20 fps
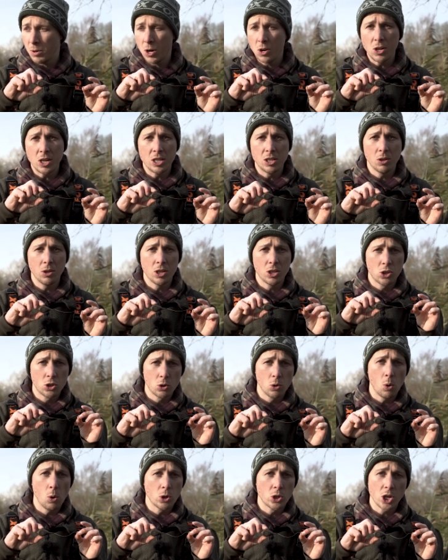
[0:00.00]
only doing
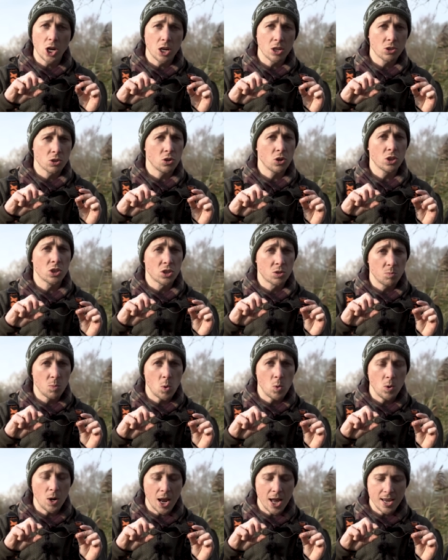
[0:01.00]
short chucks on a
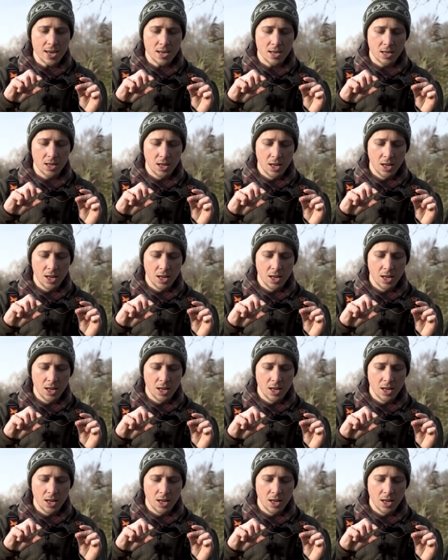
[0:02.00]
small lake.